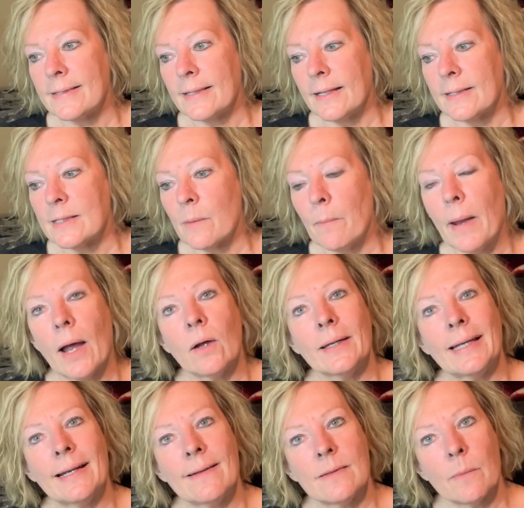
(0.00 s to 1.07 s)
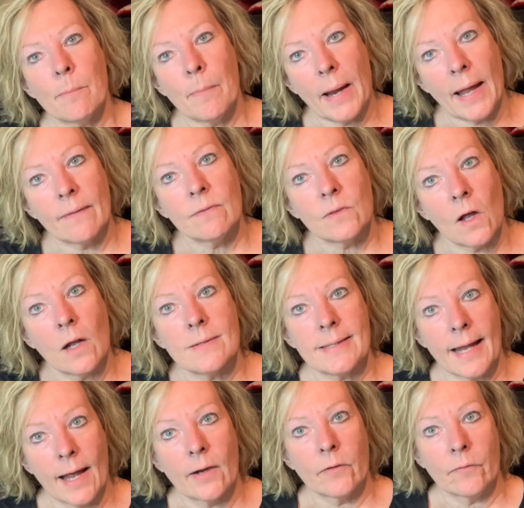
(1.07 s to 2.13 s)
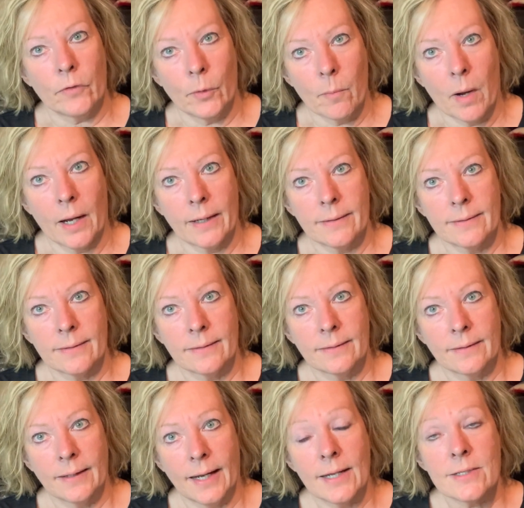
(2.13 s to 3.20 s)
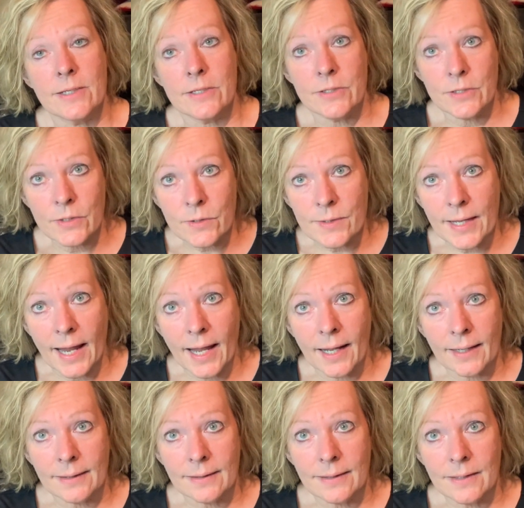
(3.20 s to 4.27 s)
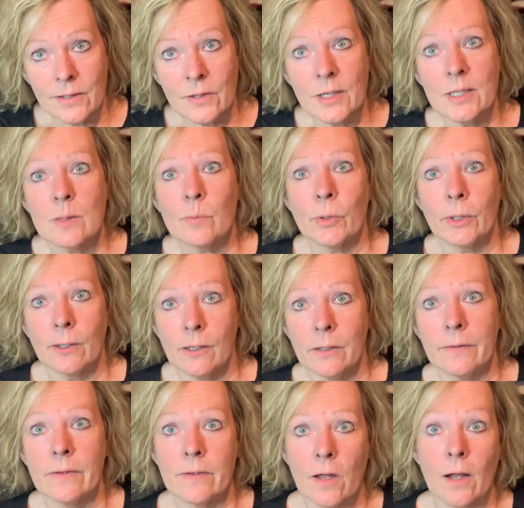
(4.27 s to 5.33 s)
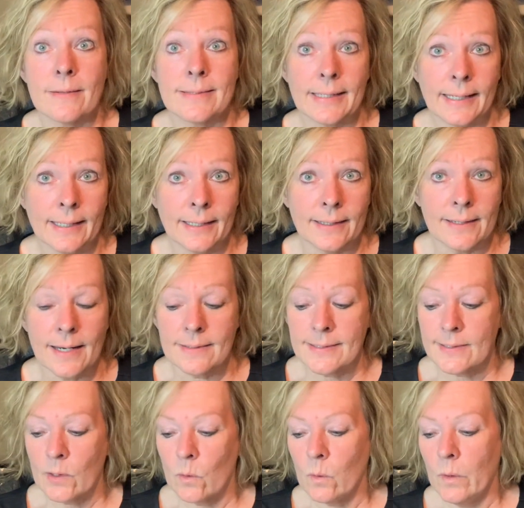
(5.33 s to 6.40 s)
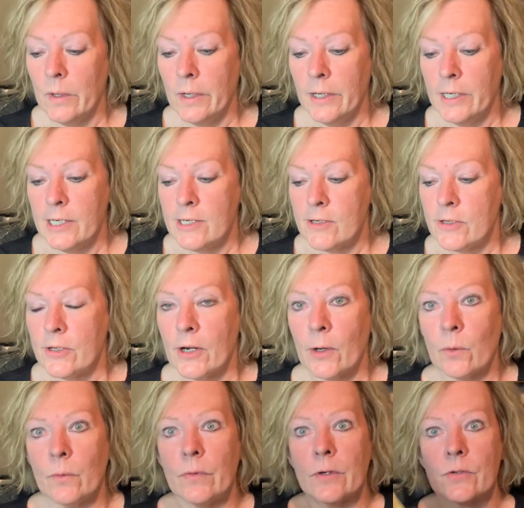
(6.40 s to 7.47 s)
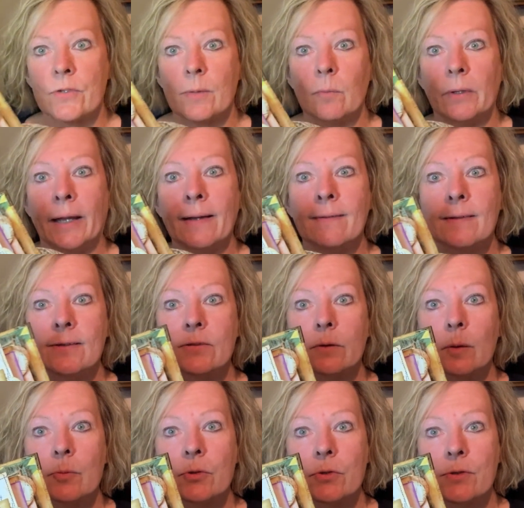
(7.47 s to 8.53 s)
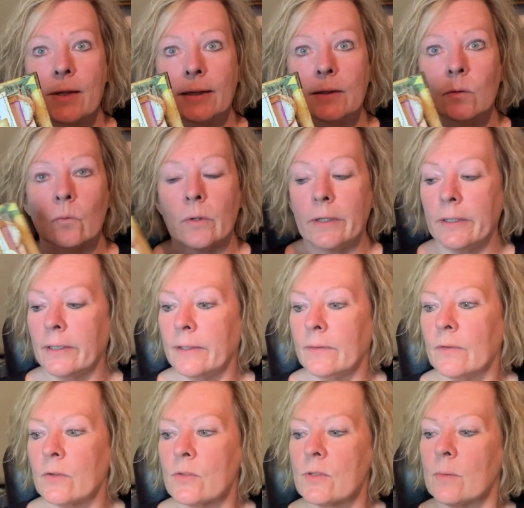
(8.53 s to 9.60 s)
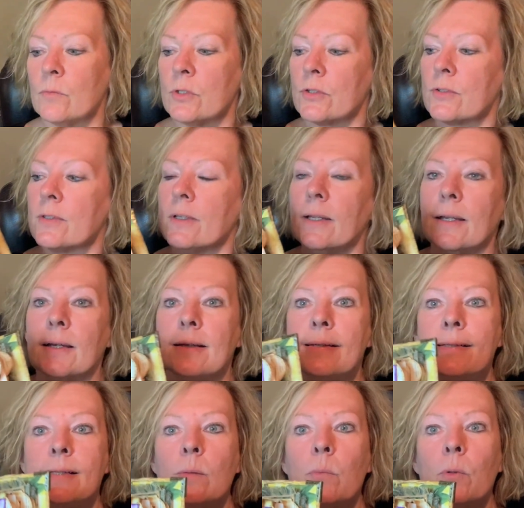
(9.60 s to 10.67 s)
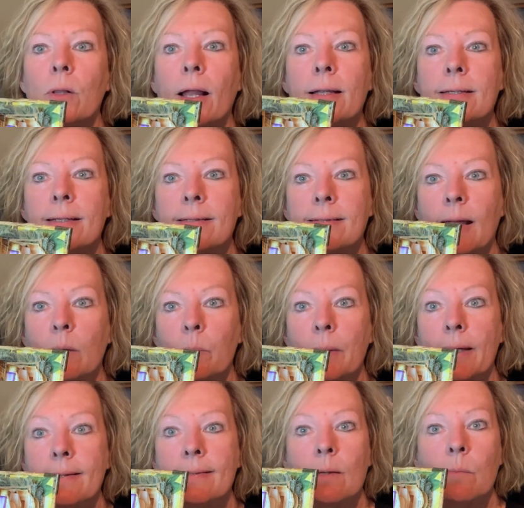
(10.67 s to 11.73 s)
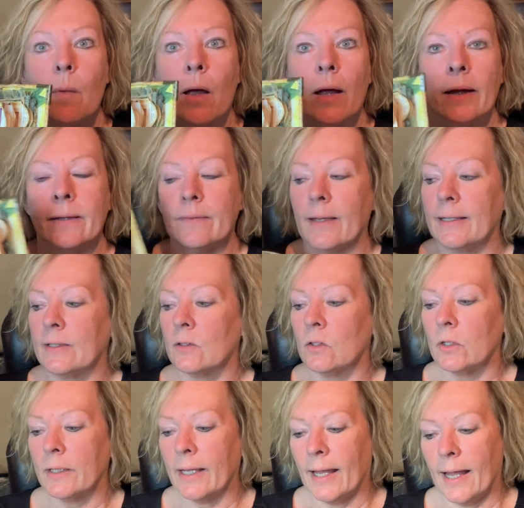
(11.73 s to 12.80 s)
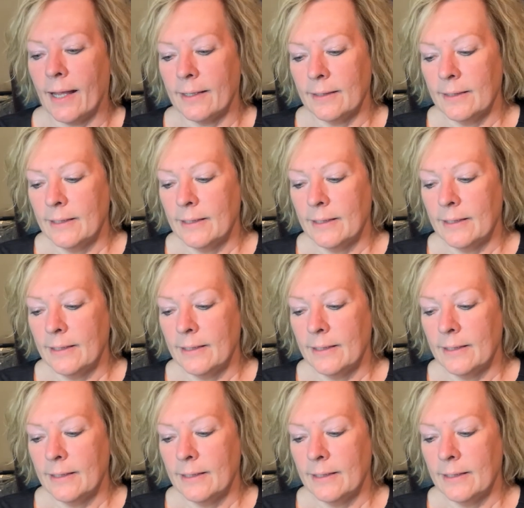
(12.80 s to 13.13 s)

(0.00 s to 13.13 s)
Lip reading: It's about getting the bad thoughts out of your mind. And to do that, you need to put good thoughts in. And so, you know, there's some lengthy scriptures they can read. There's some just simple ideas like peace of mind they can look at.